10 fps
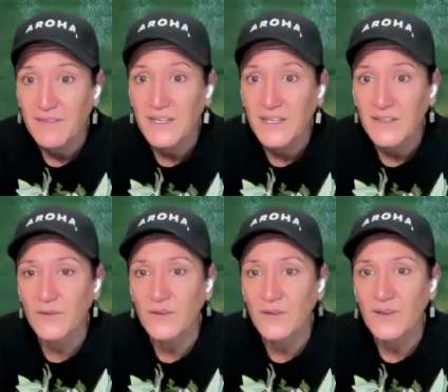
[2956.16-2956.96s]
very
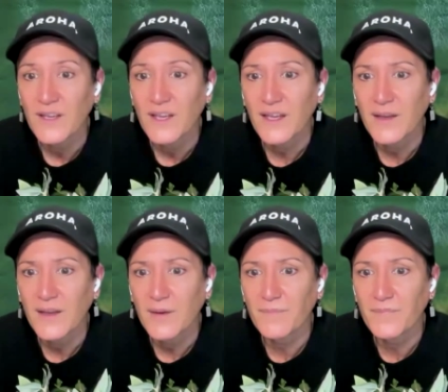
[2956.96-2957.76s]
cleverly do.
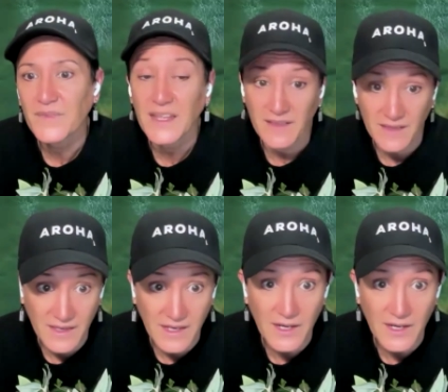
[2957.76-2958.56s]

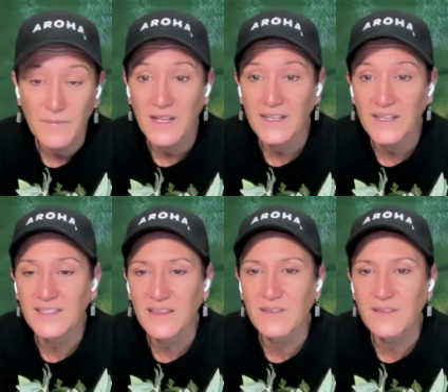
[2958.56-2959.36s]
That,
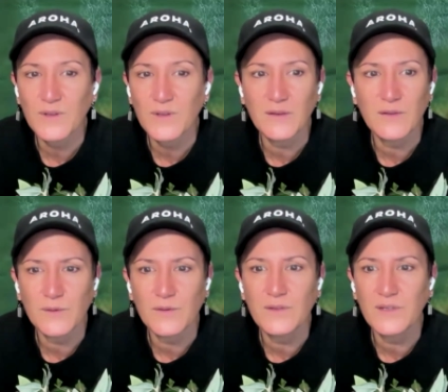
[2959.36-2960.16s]
like I say, this work
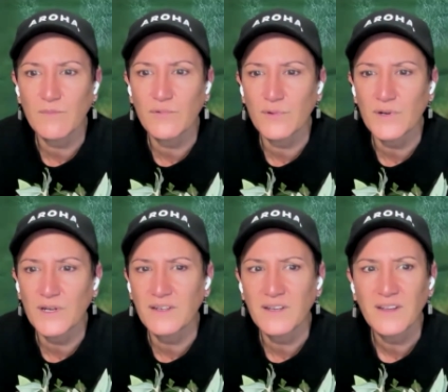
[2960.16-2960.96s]
that you're doing is so
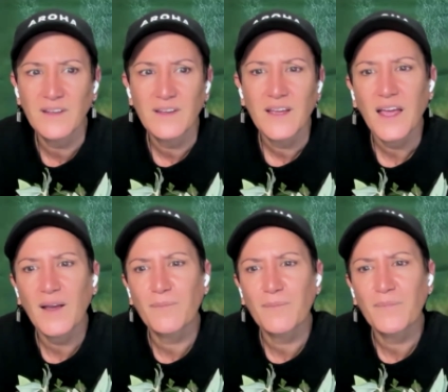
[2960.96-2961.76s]
important.
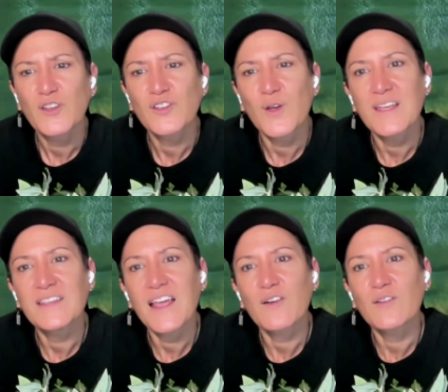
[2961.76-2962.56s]

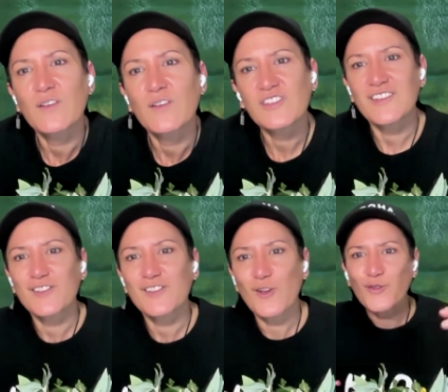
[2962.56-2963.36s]
So now,
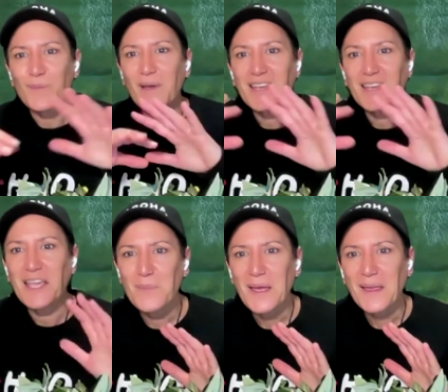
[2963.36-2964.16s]
just on the
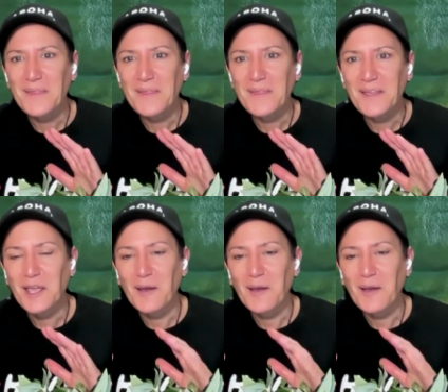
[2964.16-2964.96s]
main campaign
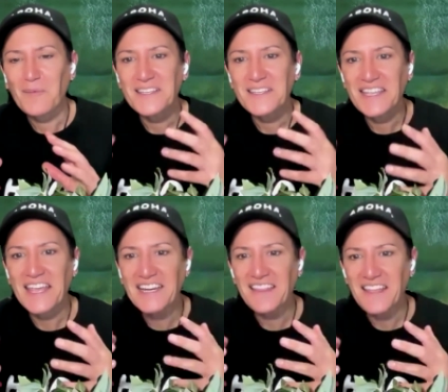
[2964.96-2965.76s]
things that are coming up,
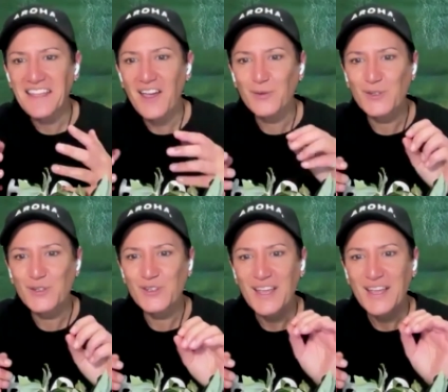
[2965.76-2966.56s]
is there anything
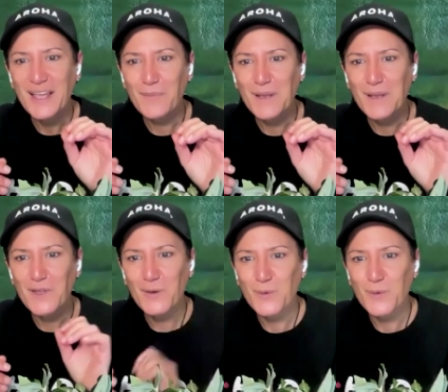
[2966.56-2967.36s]
else
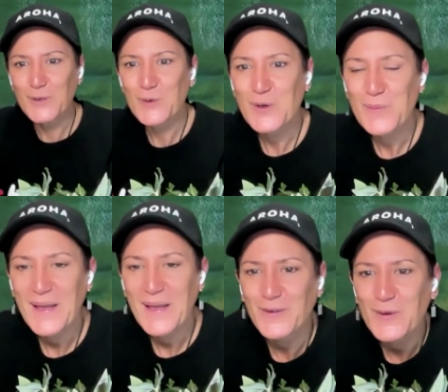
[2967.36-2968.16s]
coming up that you want to
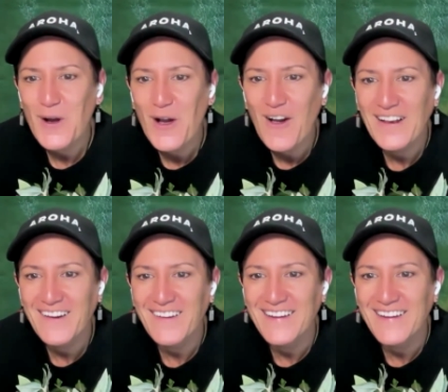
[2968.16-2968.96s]
talk about or
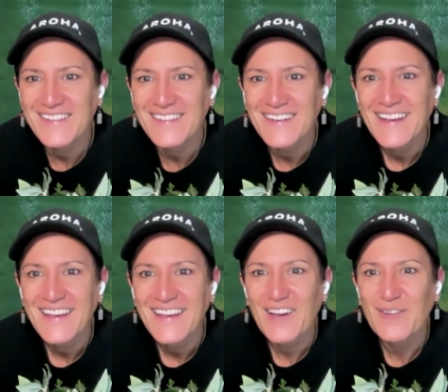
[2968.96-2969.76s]
highlight